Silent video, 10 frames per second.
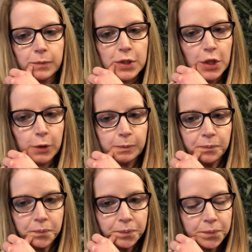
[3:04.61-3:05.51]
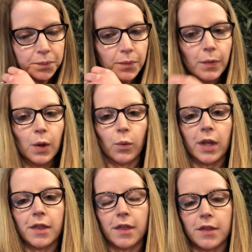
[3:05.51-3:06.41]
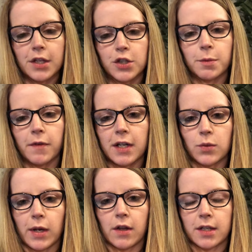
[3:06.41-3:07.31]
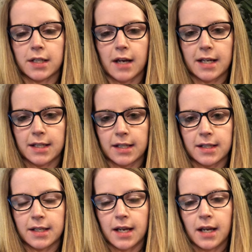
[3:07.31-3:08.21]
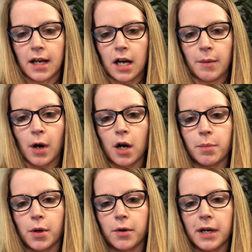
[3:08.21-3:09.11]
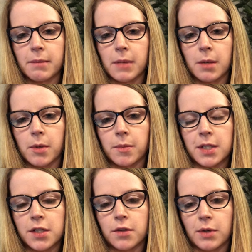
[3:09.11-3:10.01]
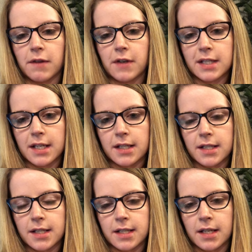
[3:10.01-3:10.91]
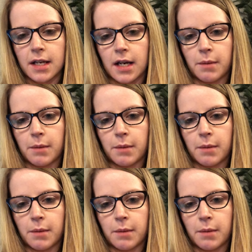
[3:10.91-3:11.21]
So with the supervised weight loss classes, our program minimum is 3 visits.